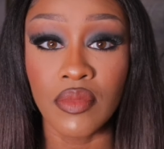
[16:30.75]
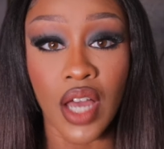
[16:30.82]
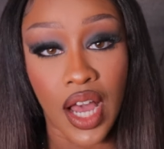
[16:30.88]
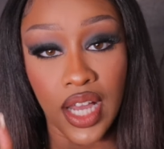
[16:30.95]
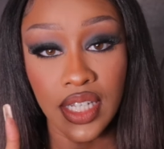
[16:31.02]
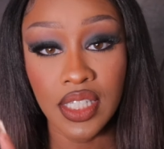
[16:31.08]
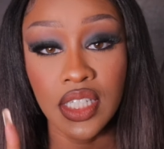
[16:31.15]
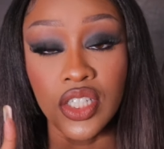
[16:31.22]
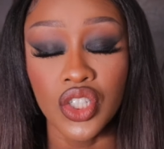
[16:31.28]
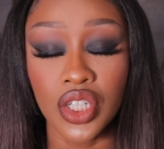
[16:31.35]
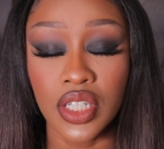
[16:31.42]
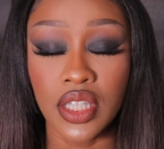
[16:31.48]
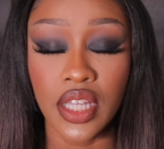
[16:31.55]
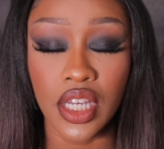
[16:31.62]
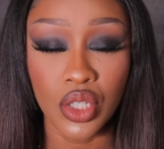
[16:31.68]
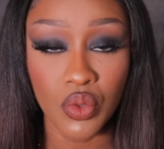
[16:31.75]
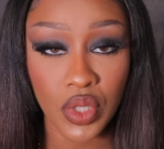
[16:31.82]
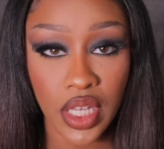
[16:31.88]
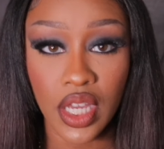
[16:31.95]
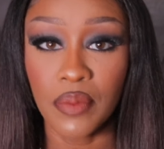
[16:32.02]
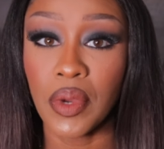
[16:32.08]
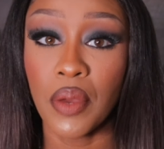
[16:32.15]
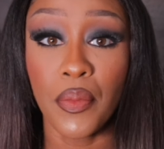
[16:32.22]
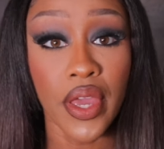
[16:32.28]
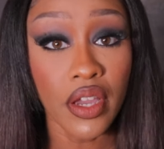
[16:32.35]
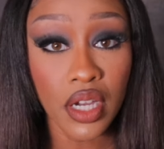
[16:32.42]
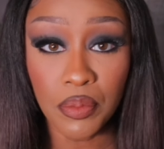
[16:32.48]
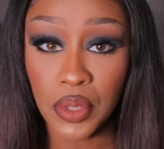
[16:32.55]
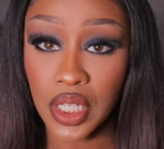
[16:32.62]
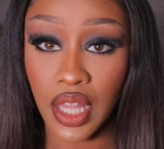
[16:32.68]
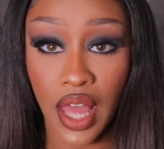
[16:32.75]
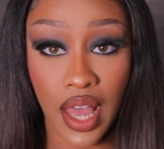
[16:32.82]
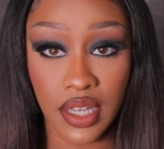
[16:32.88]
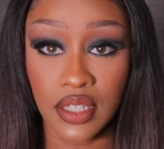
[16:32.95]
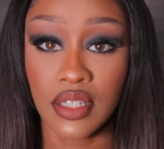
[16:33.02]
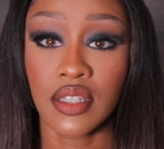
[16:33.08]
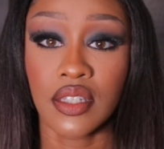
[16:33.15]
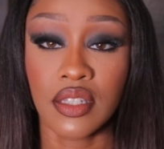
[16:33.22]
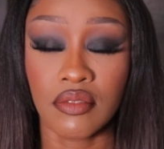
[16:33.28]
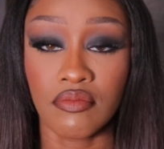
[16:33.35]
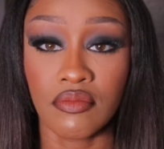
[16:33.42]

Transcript: I suggest that you take my makeup class